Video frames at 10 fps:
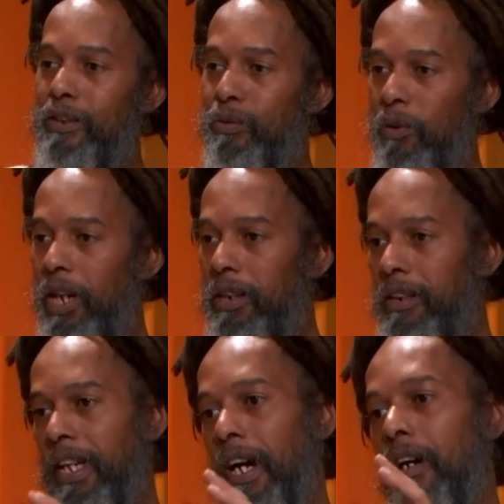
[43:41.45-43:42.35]
is what
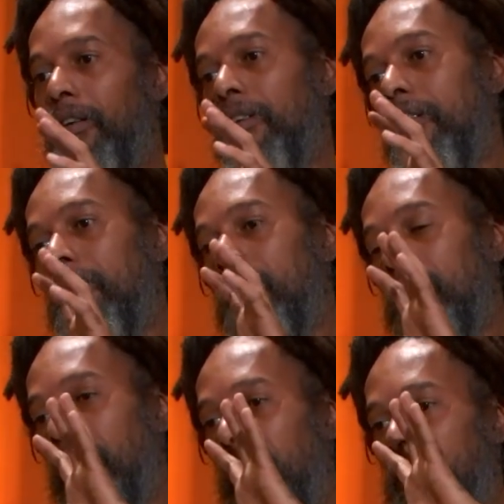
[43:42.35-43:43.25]
now
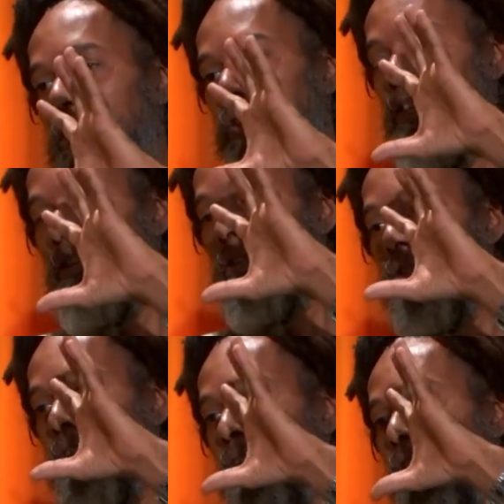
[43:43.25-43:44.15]
has
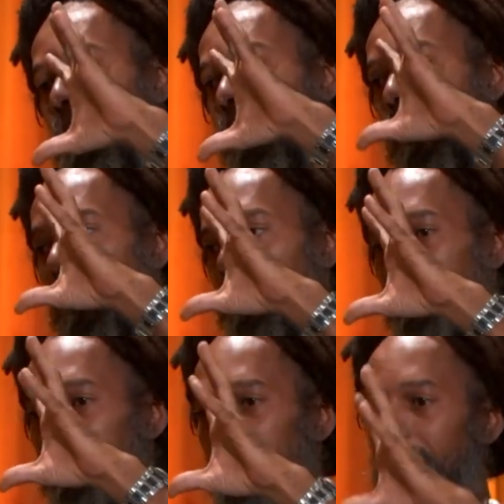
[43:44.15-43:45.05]
caused
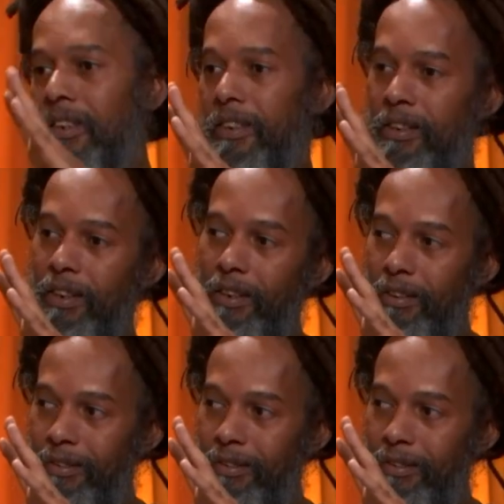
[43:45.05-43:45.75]
the tilt in the